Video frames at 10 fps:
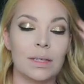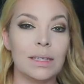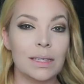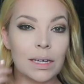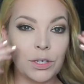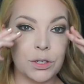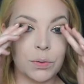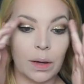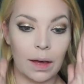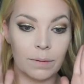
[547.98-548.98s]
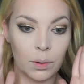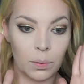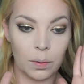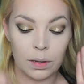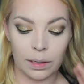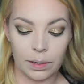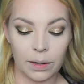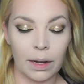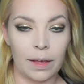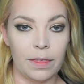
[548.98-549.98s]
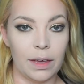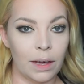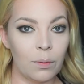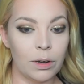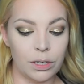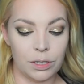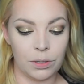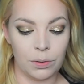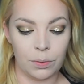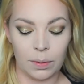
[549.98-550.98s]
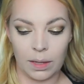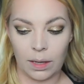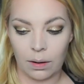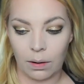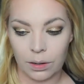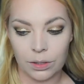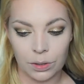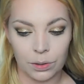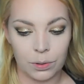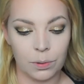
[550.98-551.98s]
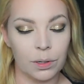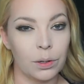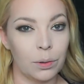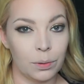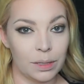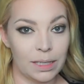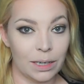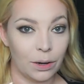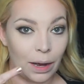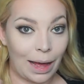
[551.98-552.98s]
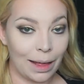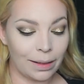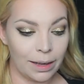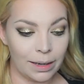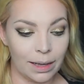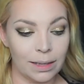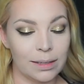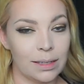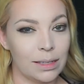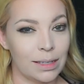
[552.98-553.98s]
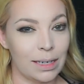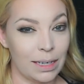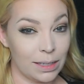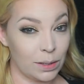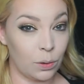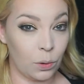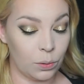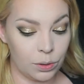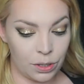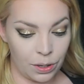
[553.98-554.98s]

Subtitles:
Since I do have the gold glitter, I think I want to do the Artist Couture Gold Digger highlight again since it is a gold